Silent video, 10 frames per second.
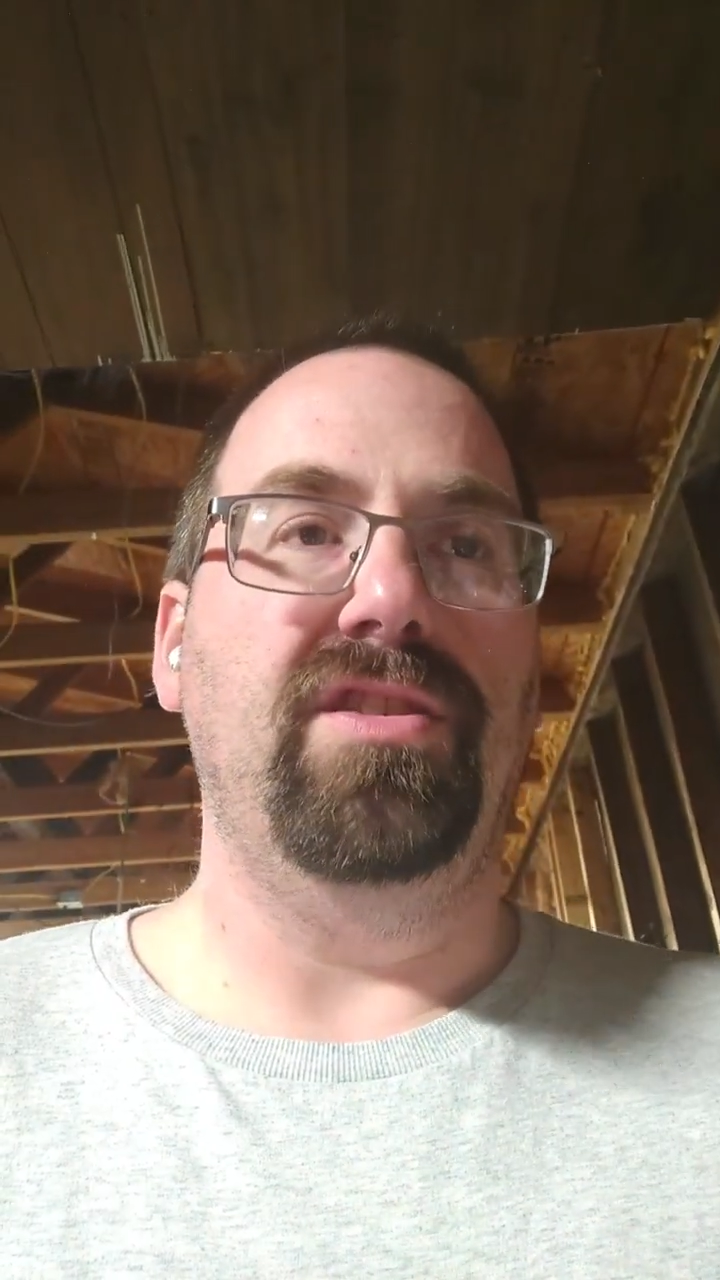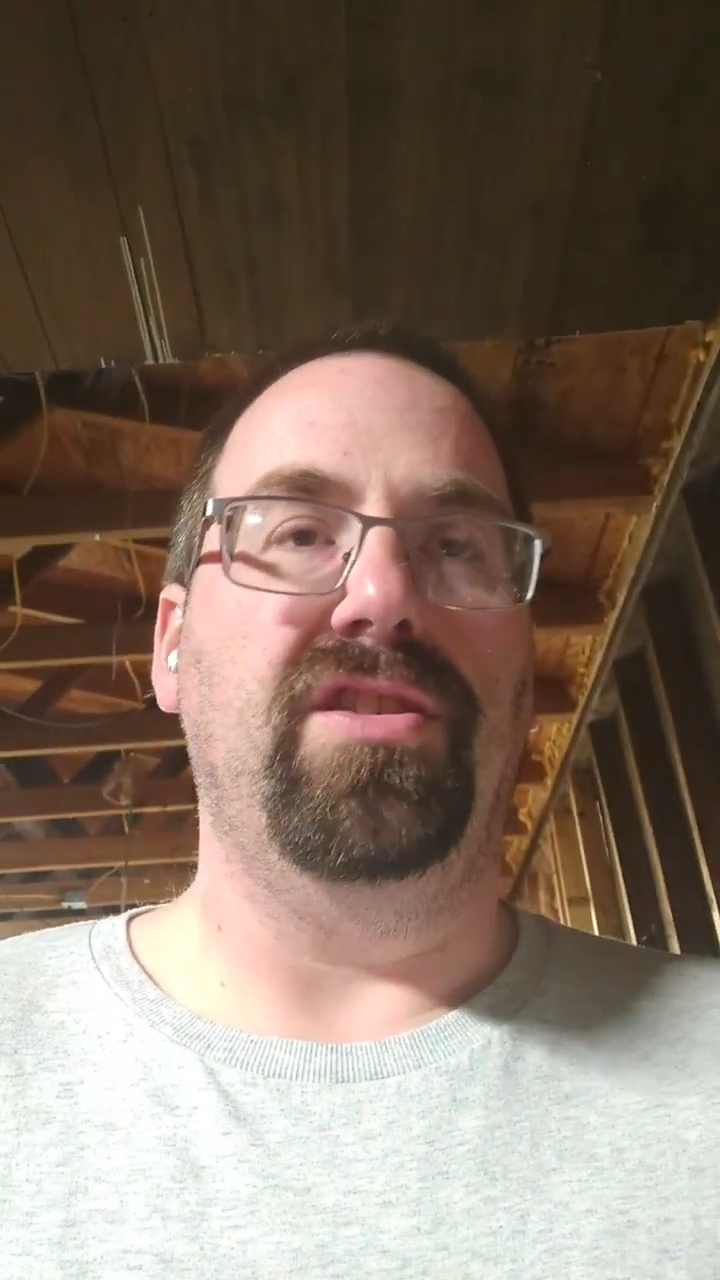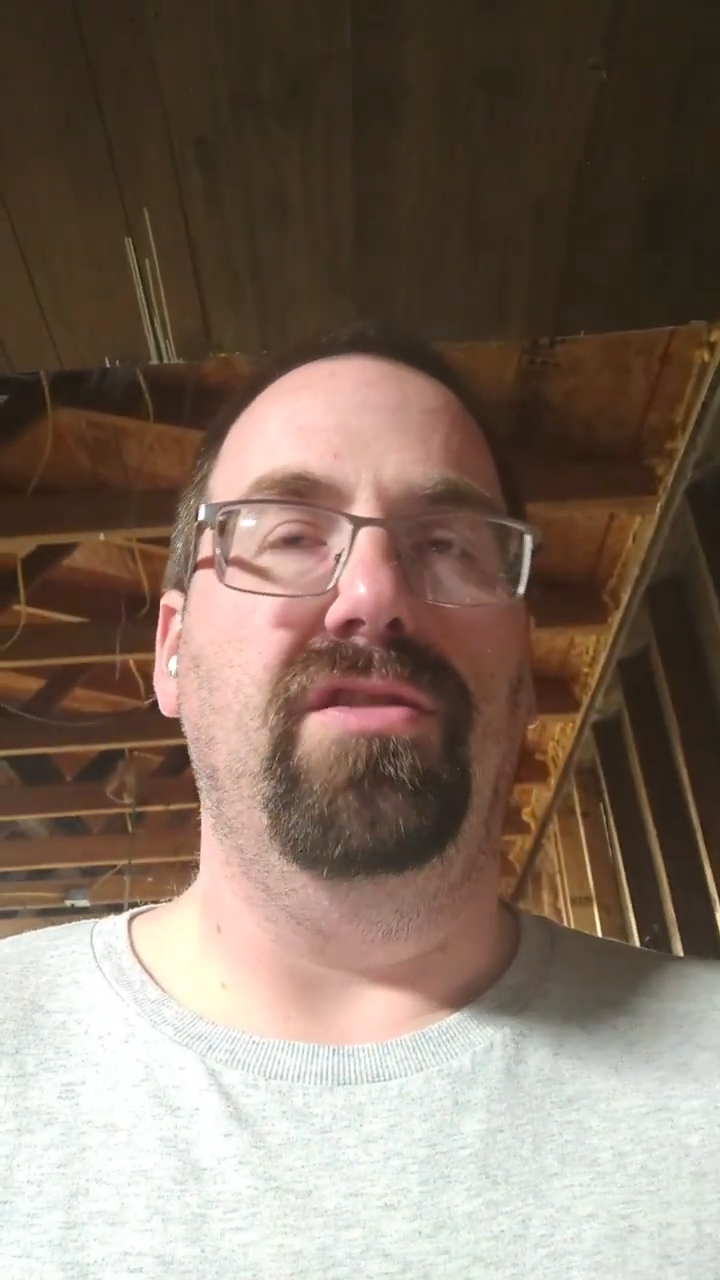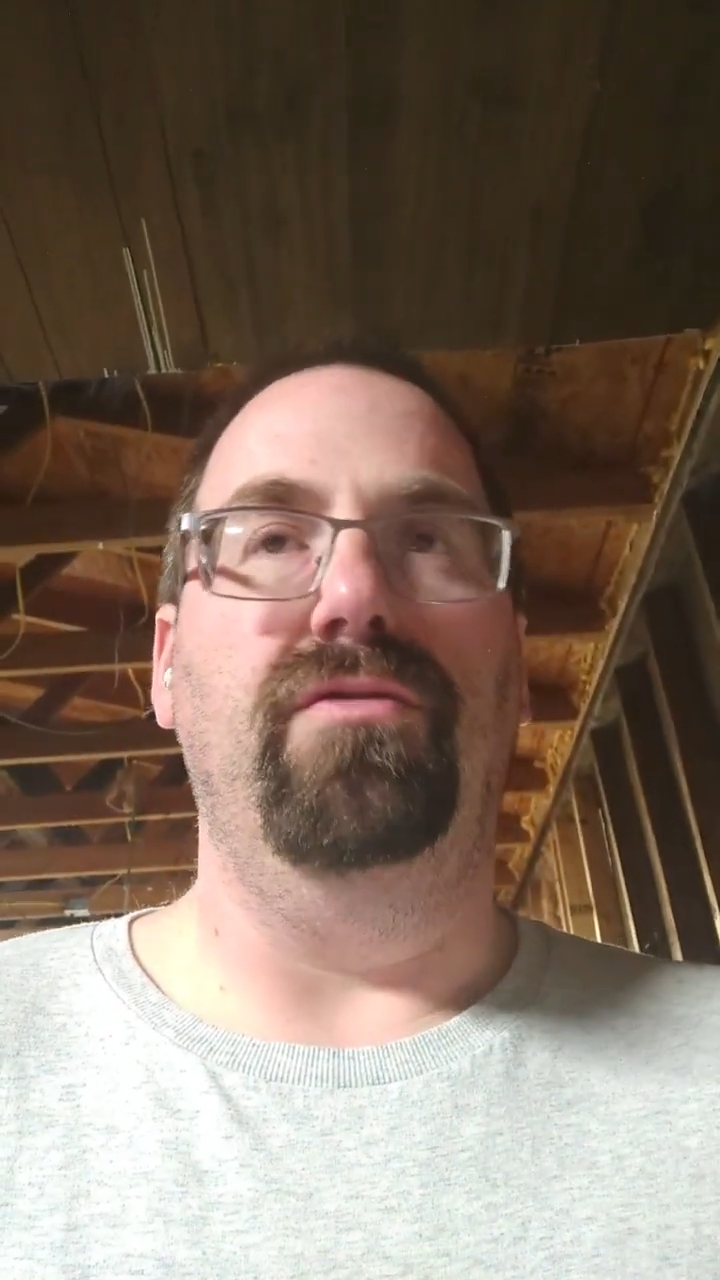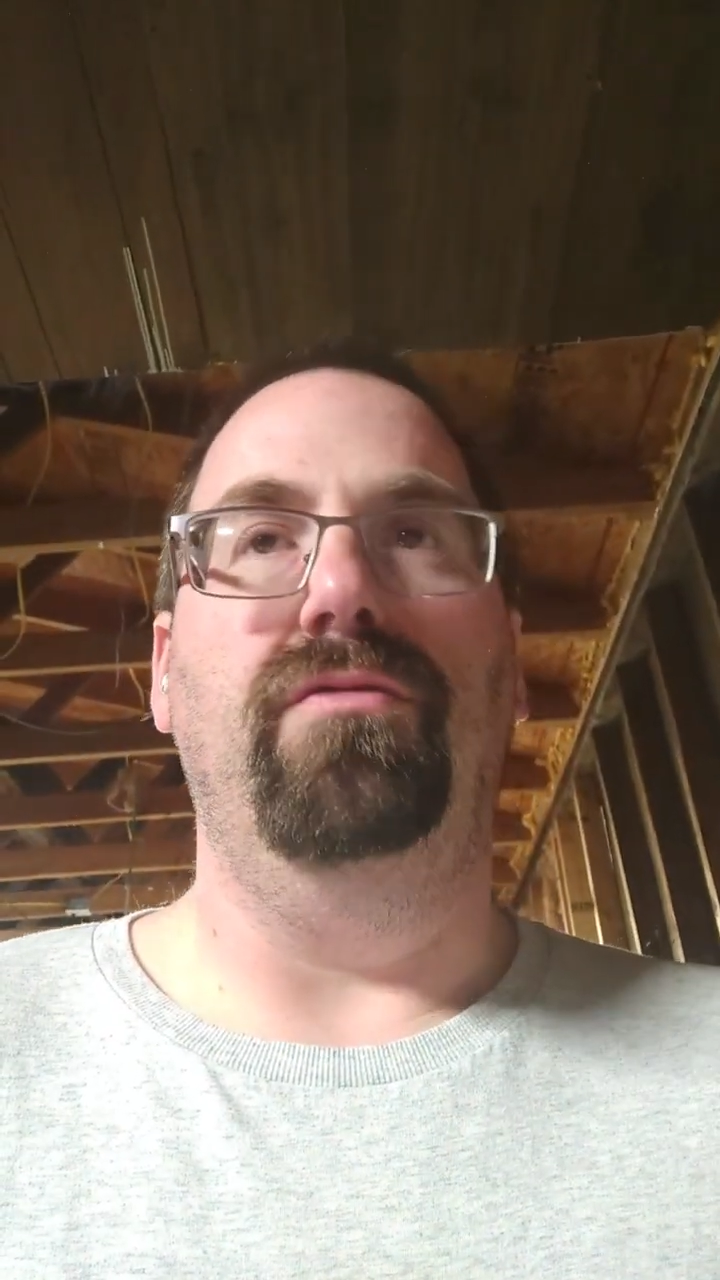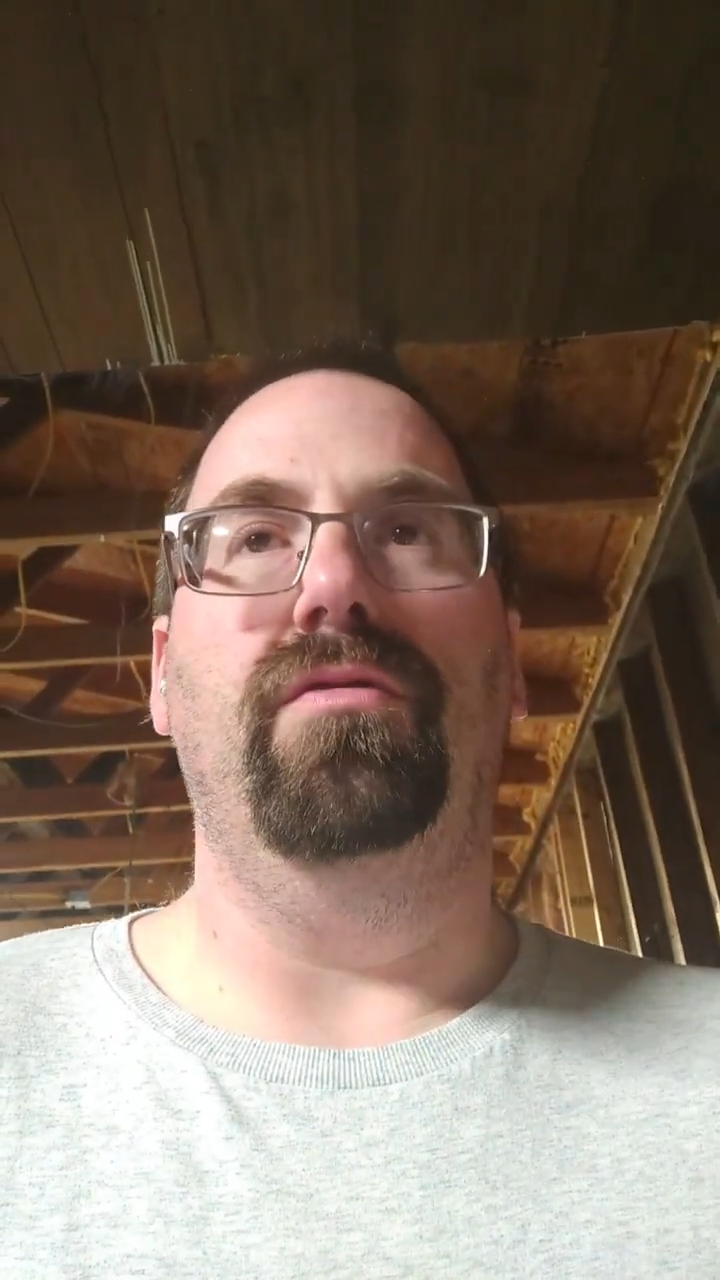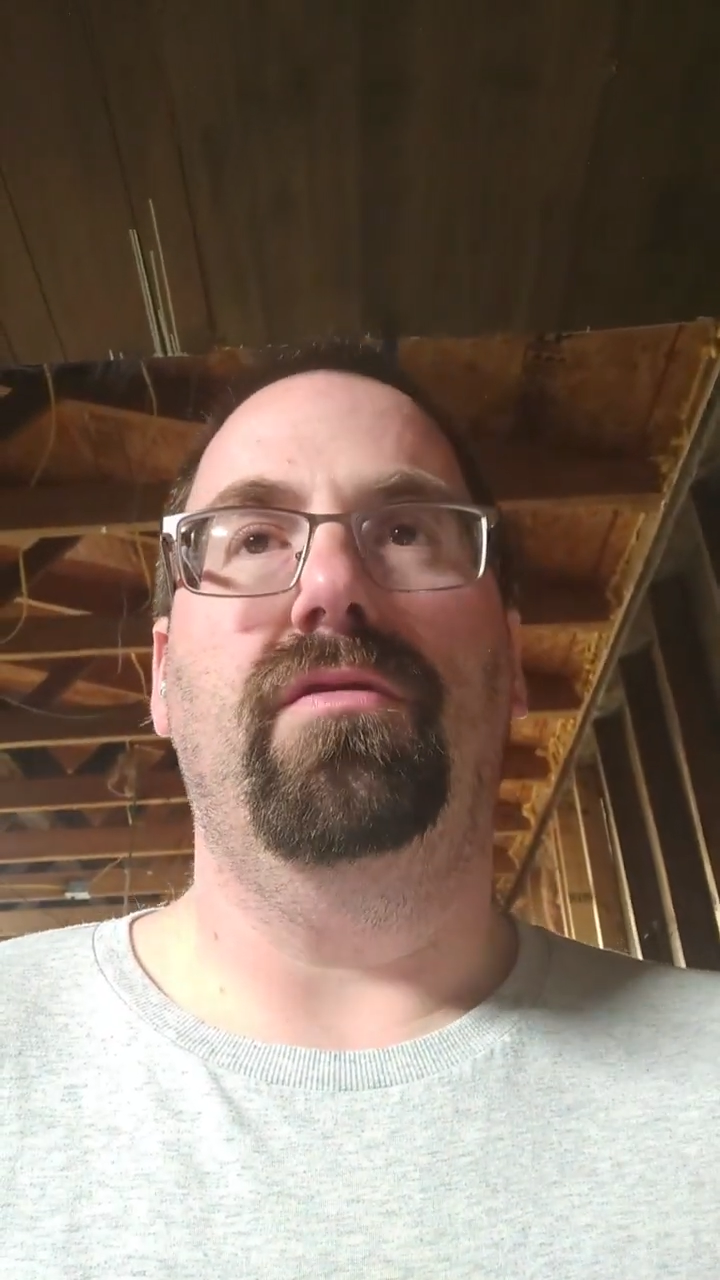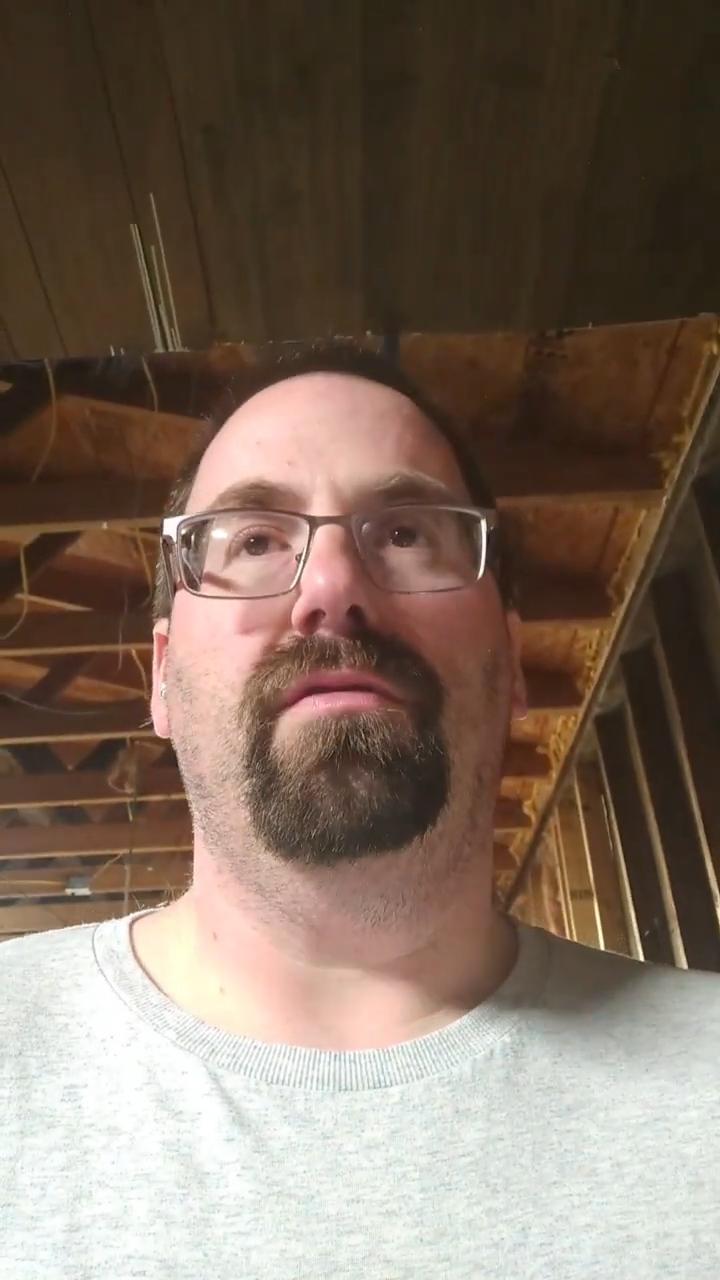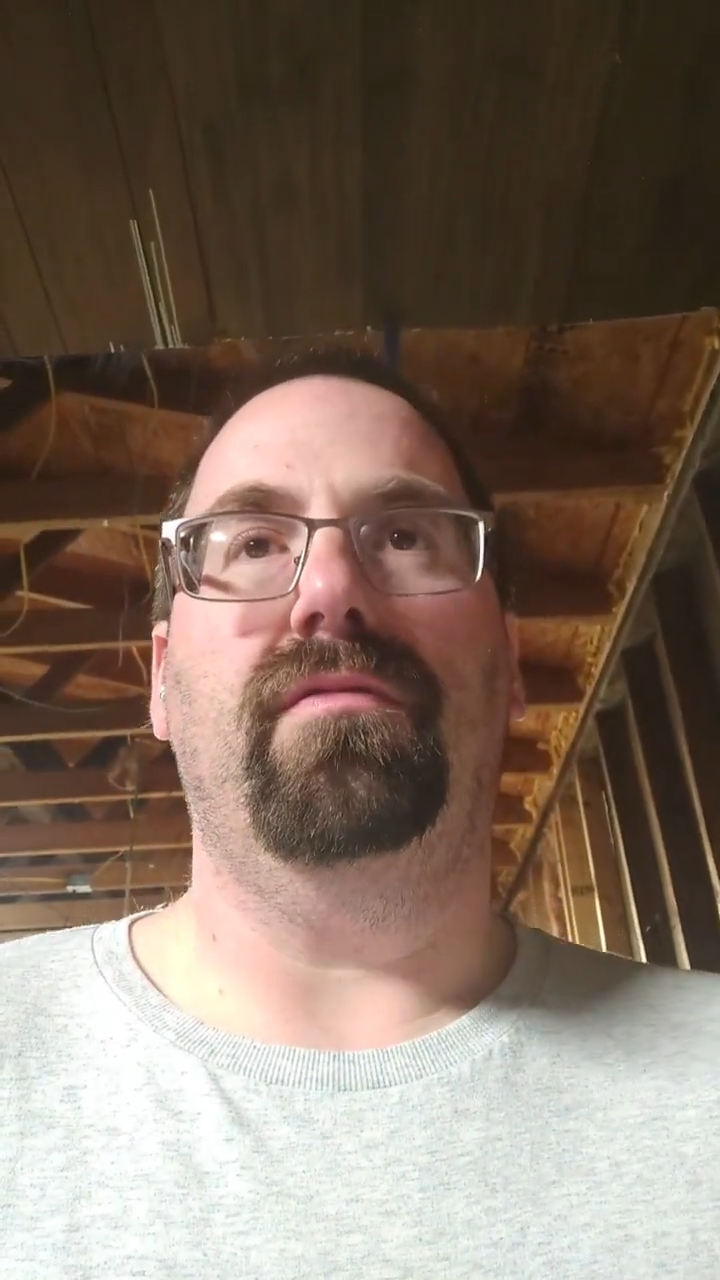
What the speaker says: to